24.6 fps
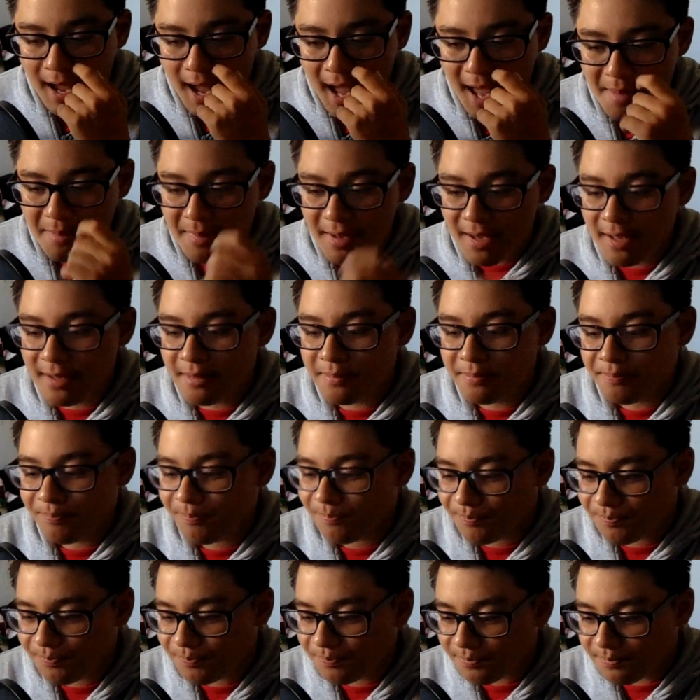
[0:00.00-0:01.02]
I mean,
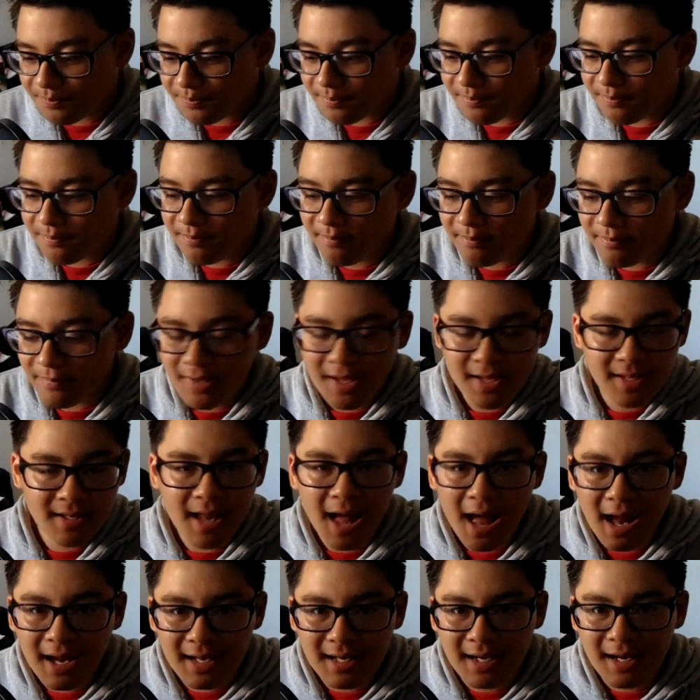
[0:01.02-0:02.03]

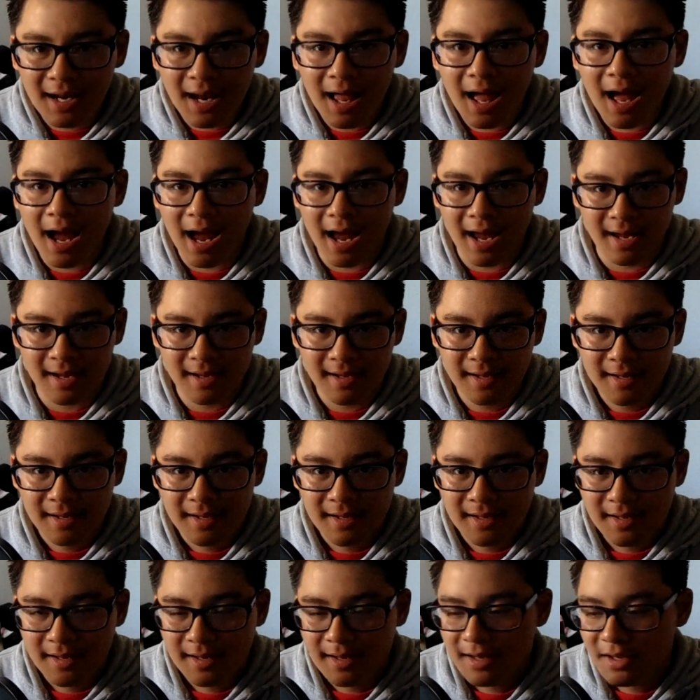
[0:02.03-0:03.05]
not gonna lie.
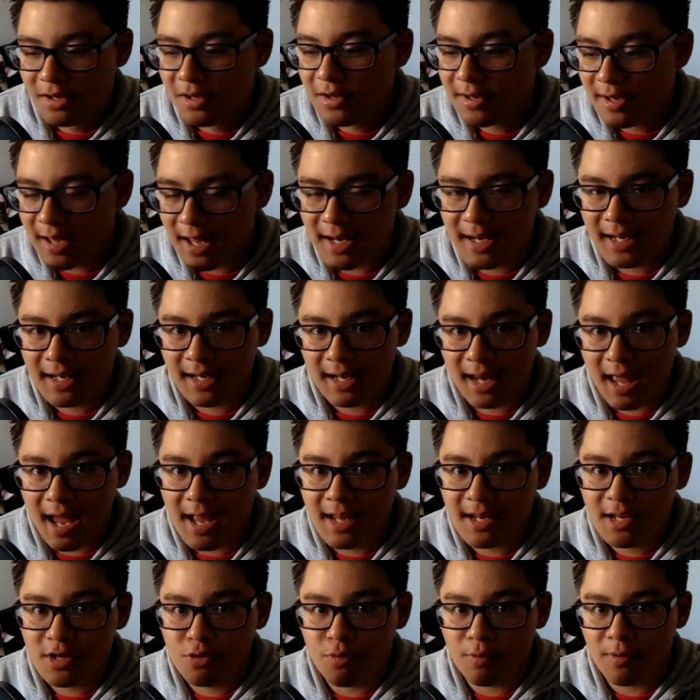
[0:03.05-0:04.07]
You're getting an
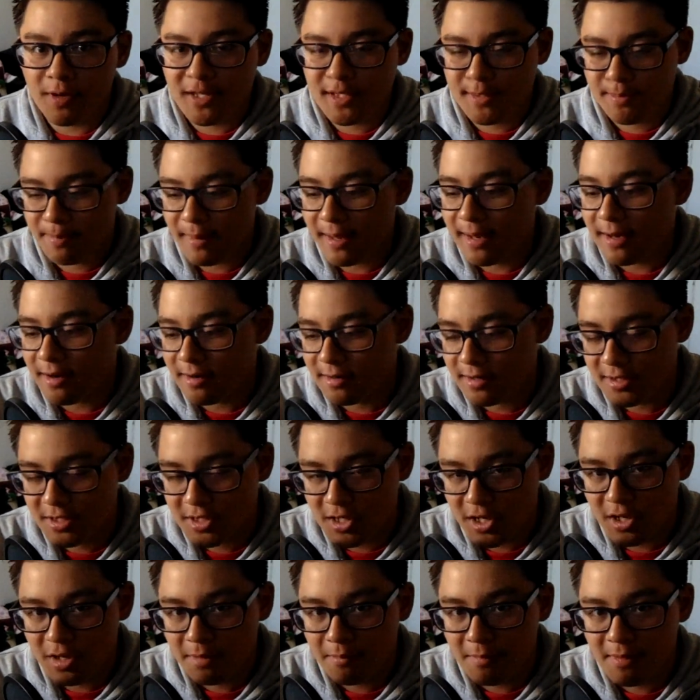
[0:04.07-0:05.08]
80-20 split on the
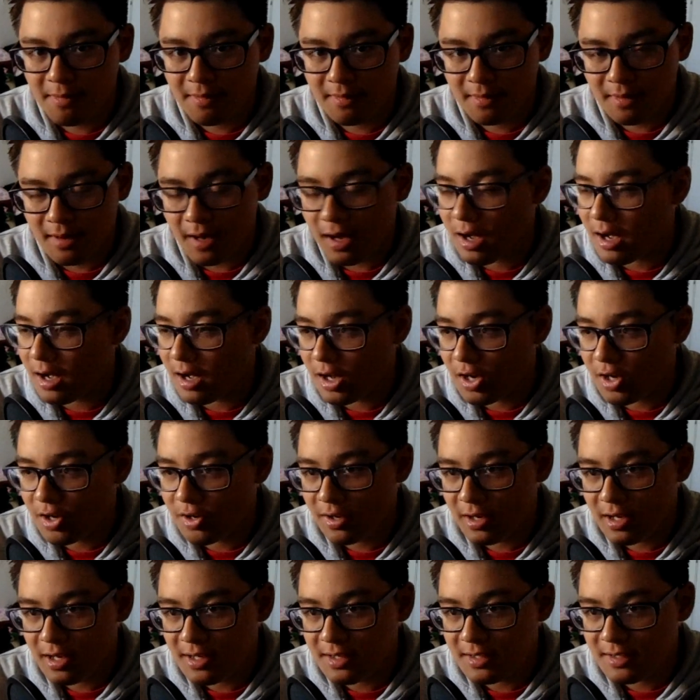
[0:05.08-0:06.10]
tournament
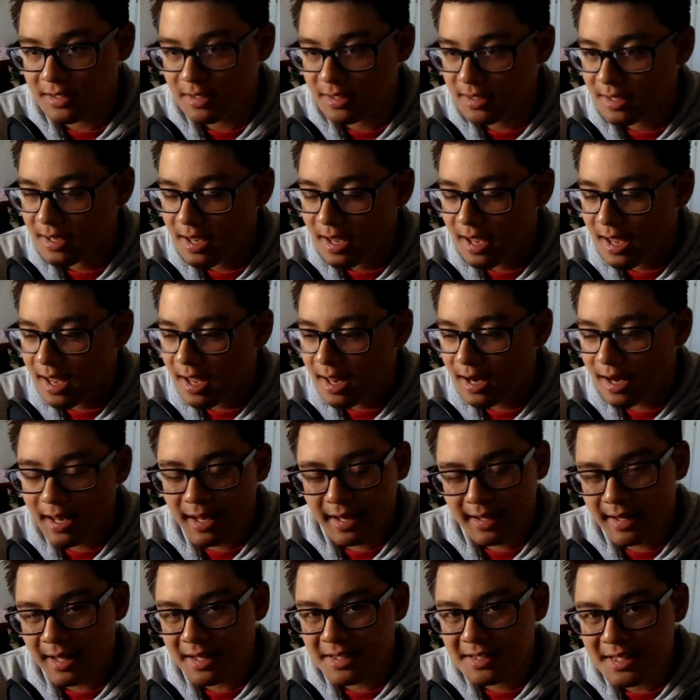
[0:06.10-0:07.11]
earnings.
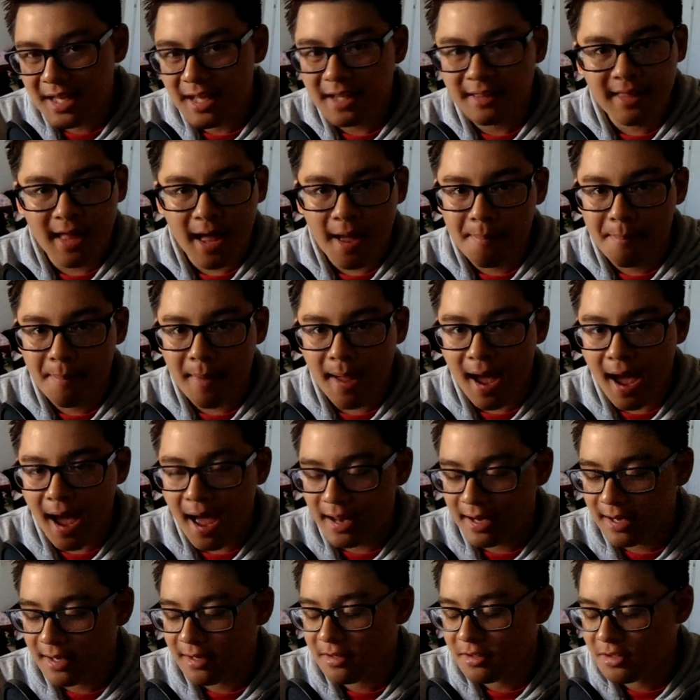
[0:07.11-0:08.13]
Like, that's not that
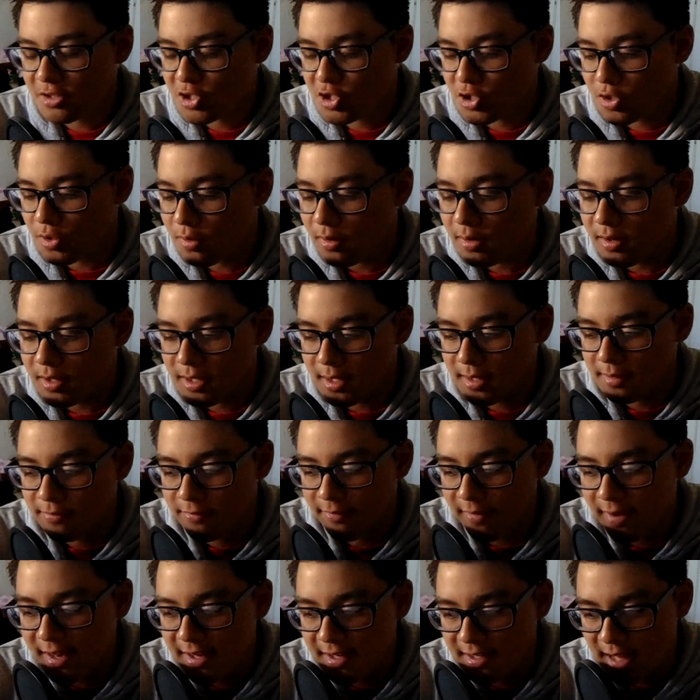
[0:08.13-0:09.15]
bad. And sure, the
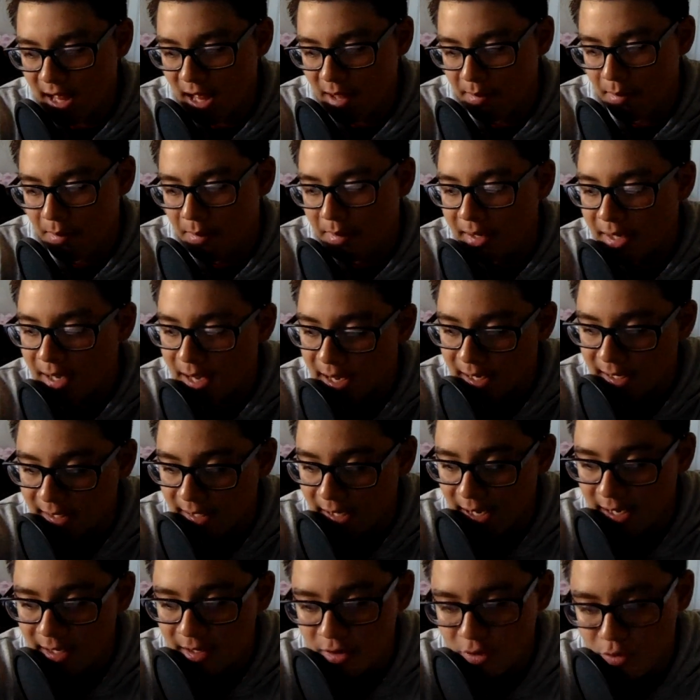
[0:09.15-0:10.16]
FaZe Clan may be getting an
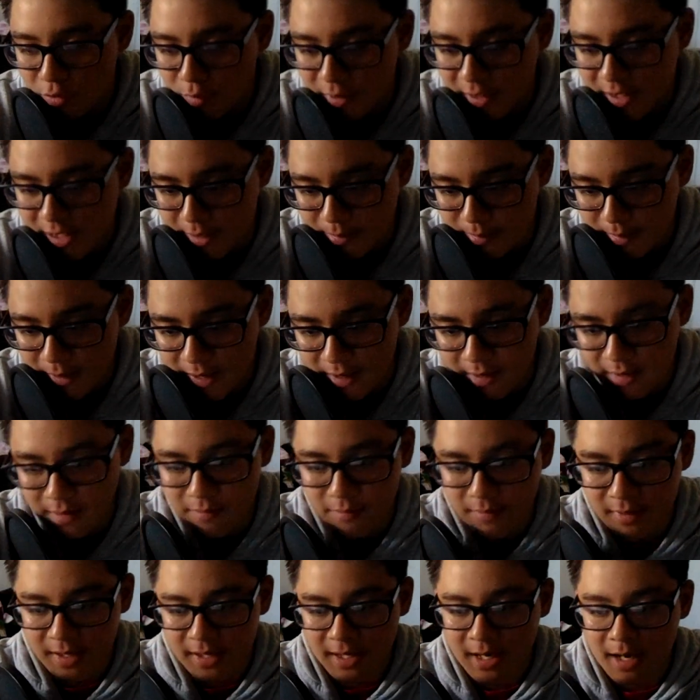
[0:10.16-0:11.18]
80-20 split
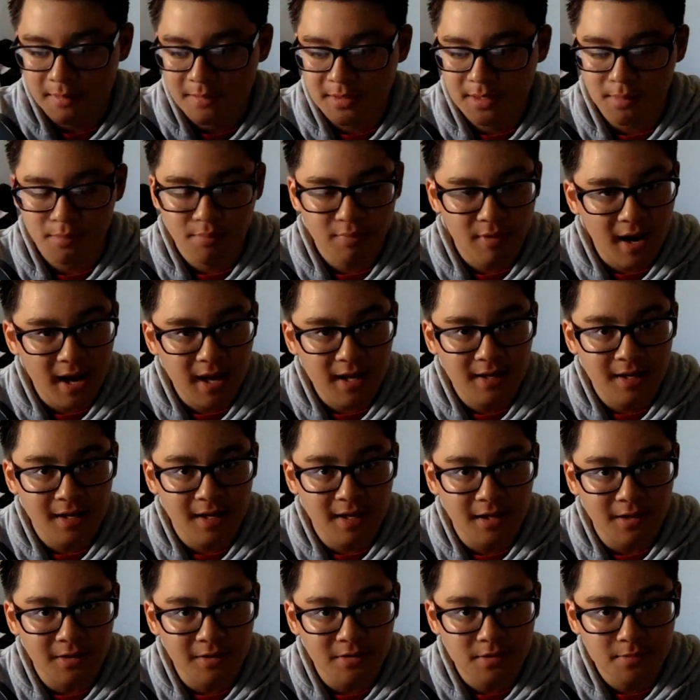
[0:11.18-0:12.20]
when it comes to brand
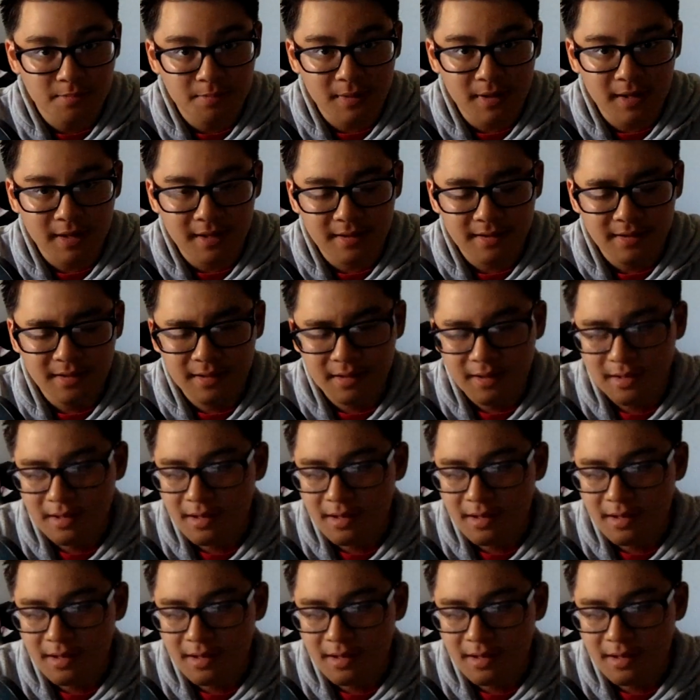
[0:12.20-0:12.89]
deals, but